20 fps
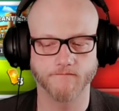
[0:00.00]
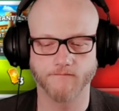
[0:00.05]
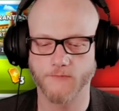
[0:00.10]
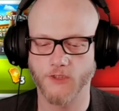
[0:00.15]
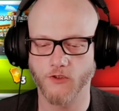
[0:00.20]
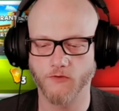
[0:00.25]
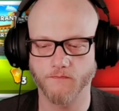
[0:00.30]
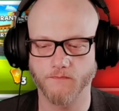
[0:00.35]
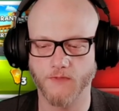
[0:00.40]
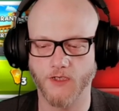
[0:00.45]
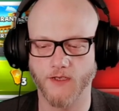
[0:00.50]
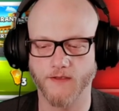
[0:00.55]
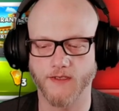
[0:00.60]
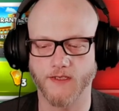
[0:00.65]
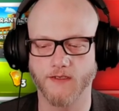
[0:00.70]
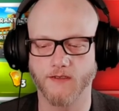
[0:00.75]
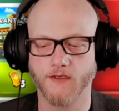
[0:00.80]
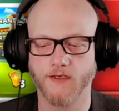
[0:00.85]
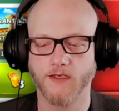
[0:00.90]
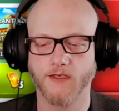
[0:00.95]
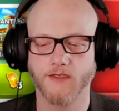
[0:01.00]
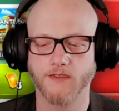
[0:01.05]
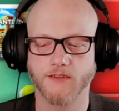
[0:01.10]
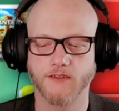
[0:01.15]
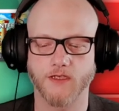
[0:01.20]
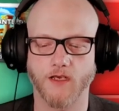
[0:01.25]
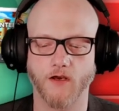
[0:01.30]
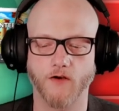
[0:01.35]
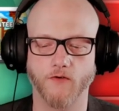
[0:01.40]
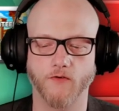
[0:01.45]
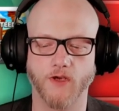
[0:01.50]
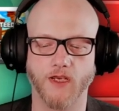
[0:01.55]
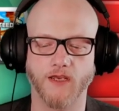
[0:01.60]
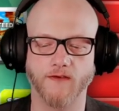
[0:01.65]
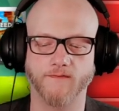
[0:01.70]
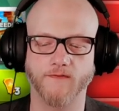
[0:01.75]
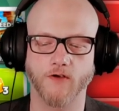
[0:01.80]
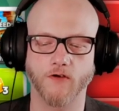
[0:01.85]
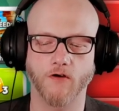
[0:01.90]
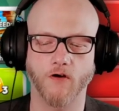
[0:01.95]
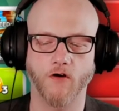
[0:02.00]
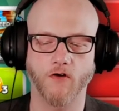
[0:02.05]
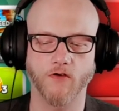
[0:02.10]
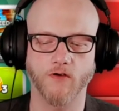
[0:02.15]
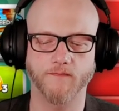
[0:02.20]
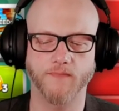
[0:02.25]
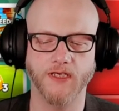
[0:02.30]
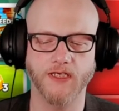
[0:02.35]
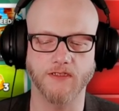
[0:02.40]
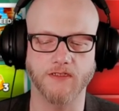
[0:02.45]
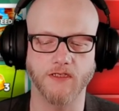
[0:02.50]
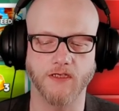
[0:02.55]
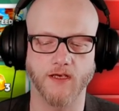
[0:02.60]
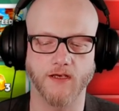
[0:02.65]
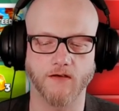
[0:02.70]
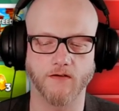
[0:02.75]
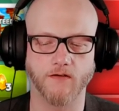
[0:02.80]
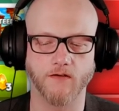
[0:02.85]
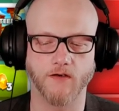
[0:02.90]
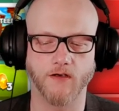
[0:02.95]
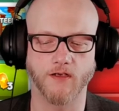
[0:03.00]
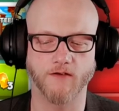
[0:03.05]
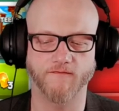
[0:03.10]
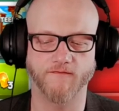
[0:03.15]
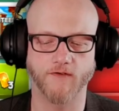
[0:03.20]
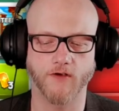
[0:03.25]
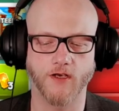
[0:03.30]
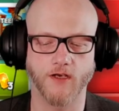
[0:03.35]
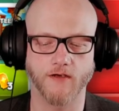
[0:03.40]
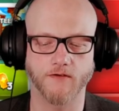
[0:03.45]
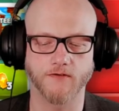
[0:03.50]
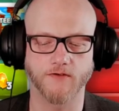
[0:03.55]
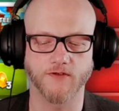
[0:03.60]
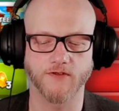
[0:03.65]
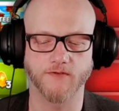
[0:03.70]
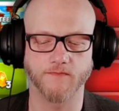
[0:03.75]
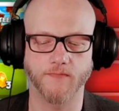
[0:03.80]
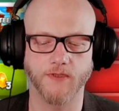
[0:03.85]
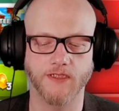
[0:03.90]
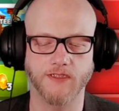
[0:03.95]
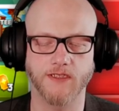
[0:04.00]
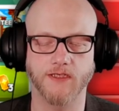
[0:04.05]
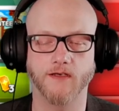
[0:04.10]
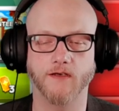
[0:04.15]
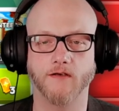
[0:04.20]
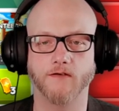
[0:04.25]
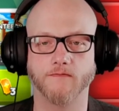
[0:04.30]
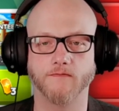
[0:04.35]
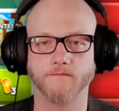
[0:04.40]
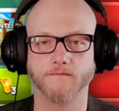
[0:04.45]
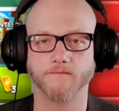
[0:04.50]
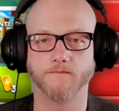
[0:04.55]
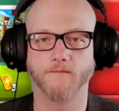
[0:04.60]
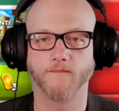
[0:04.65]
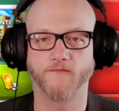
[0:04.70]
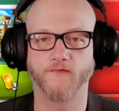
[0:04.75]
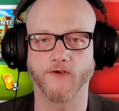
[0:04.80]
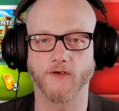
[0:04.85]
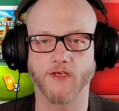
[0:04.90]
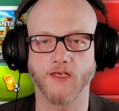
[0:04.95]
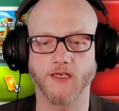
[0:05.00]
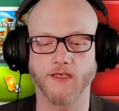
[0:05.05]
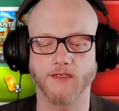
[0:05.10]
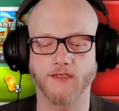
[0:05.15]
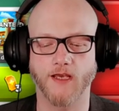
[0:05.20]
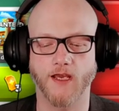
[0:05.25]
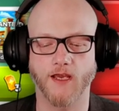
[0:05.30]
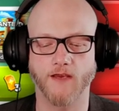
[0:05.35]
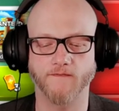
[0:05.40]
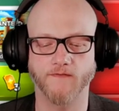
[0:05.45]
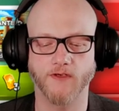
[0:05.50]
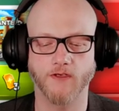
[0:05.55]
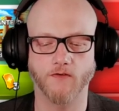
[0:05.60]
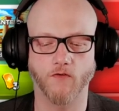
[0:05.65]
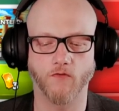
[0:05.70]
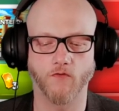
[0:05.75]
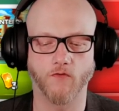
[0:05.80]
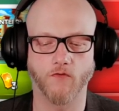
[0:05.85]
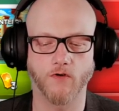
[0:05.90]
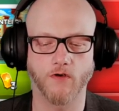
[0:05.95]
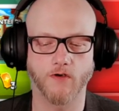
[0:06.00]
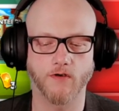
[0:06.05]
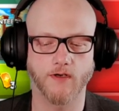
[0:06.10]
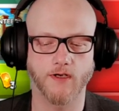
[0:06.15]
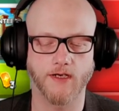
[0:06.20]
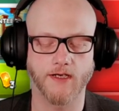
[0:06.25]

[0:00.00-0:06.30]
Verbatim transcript: Nope, nothing. So if you're on a PTL hunt for characters of PTL, for King Daffy or